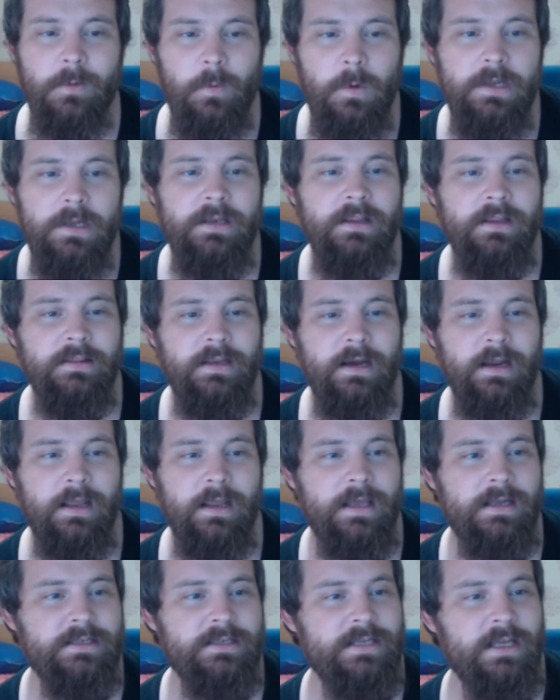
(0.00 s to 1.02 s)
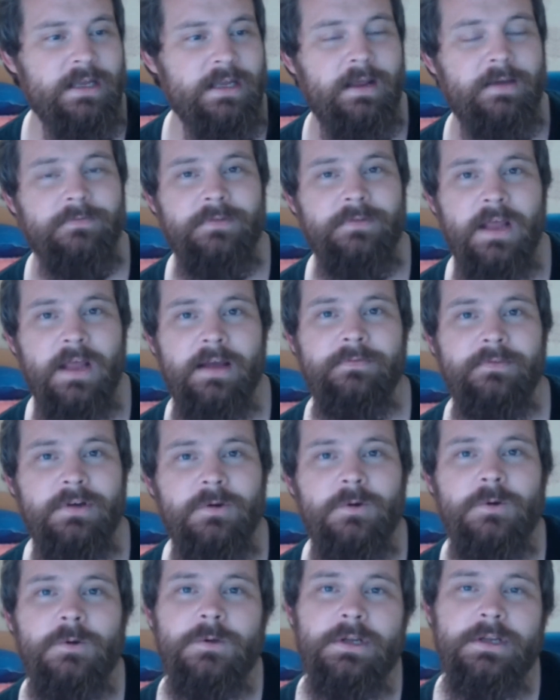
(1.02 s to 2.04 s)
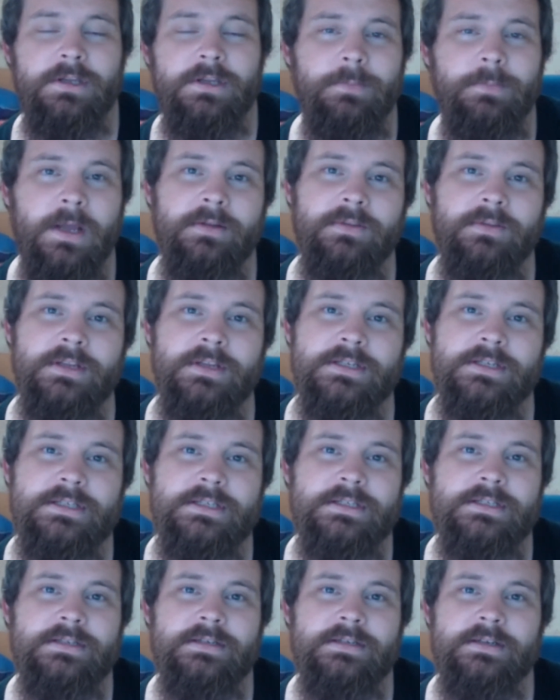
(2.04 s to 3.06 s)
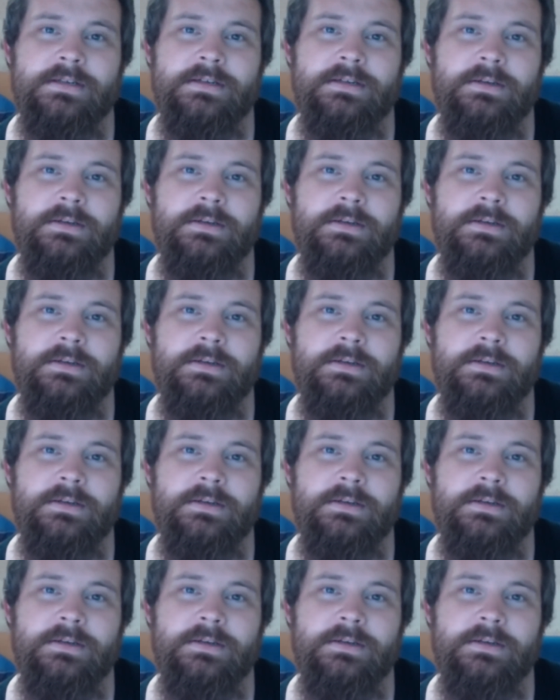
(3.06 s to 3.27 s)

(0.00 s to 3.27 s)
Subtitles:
one thing that I can say, and I've talked about this